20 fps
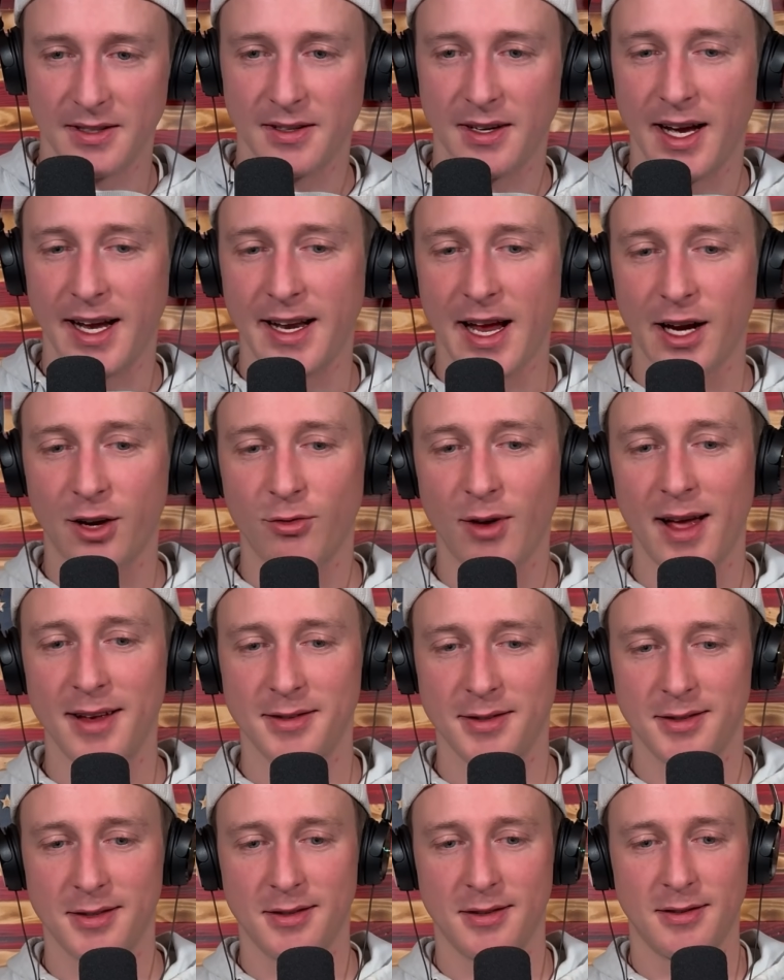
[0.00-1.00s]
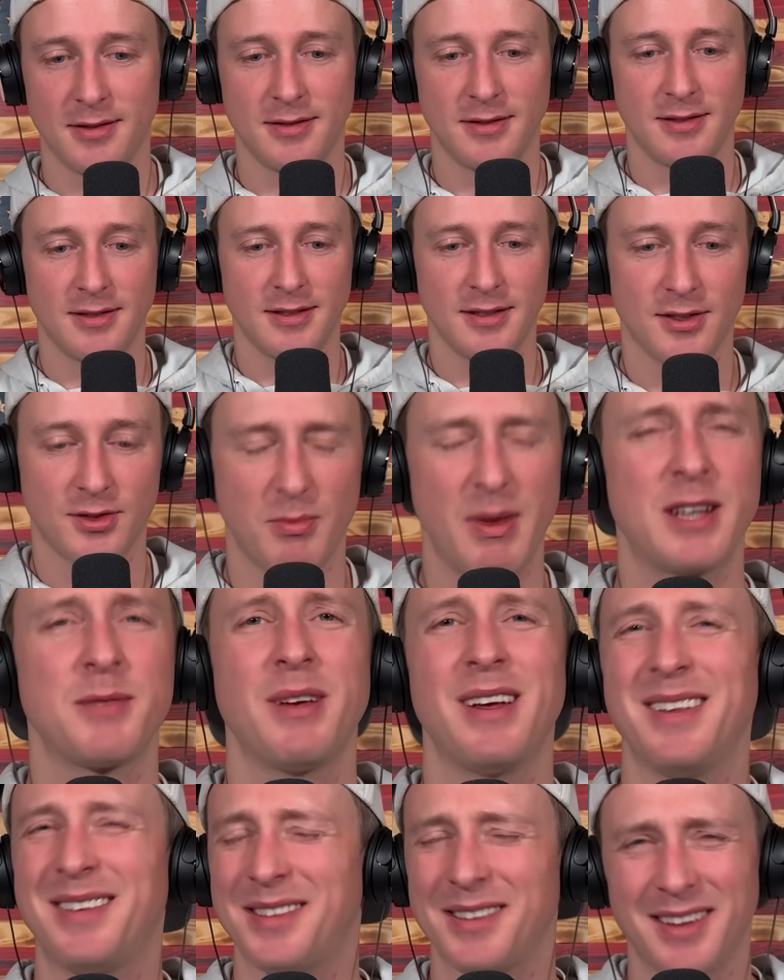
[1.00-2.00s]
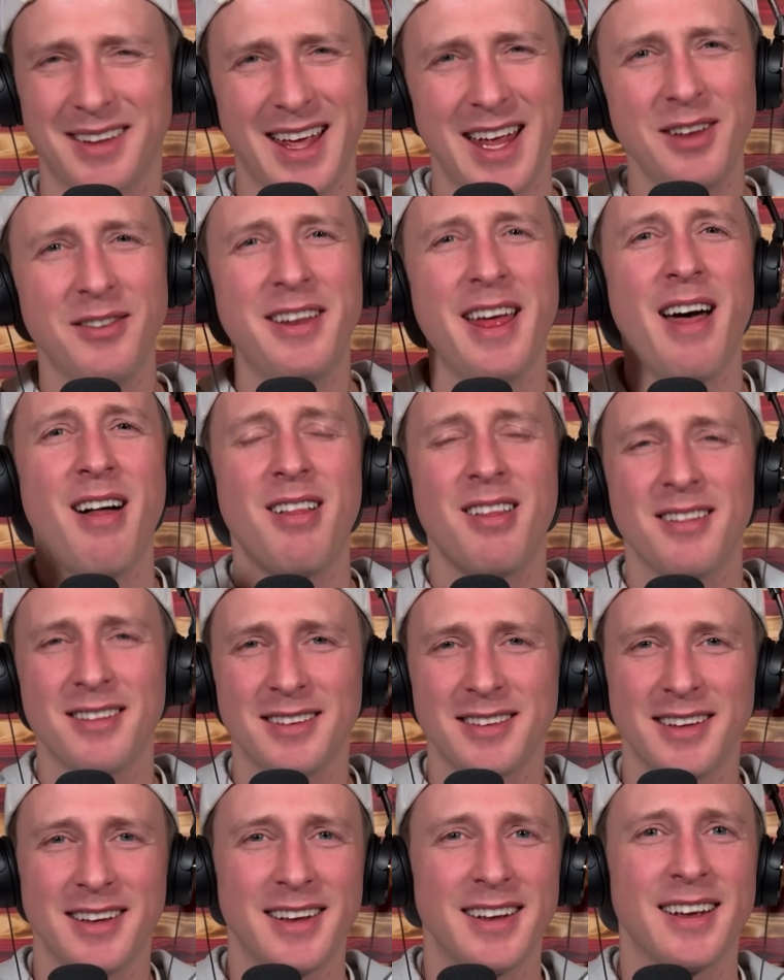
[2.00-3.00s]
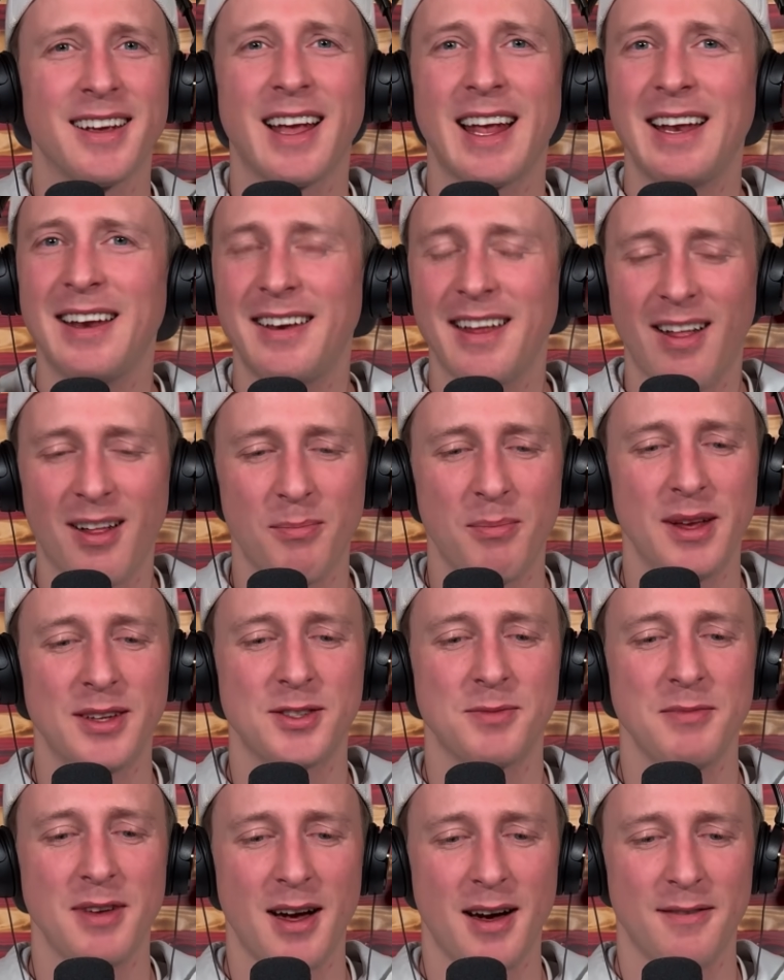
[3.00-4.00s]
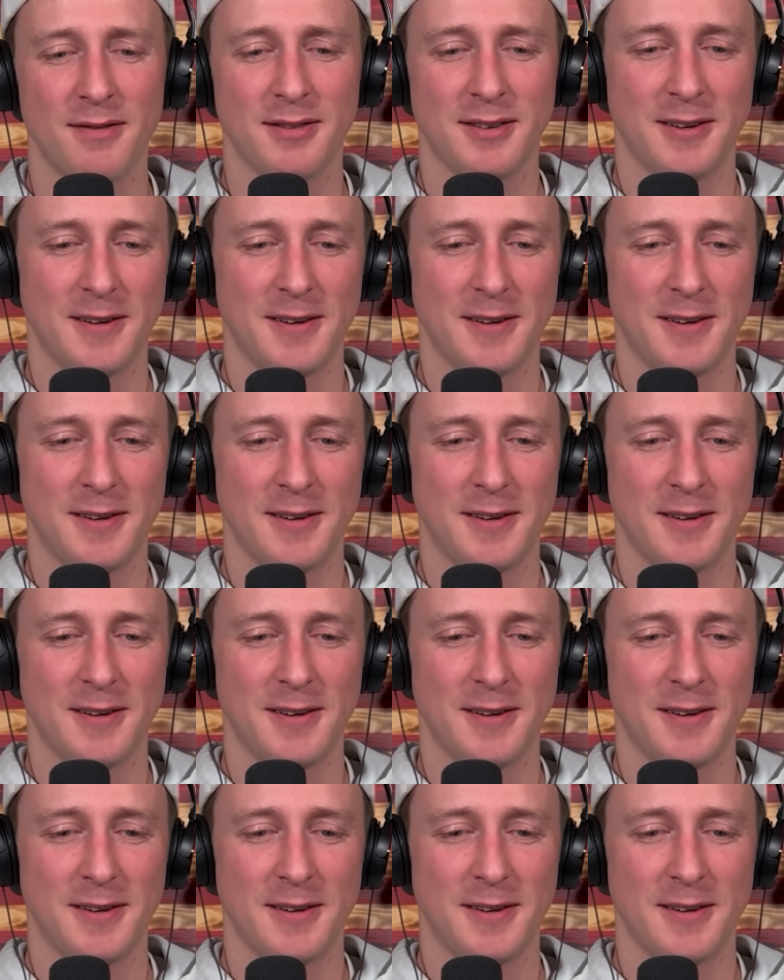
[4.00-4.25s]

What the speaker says: I digress. Can you tell? Can you tell it pissed me off?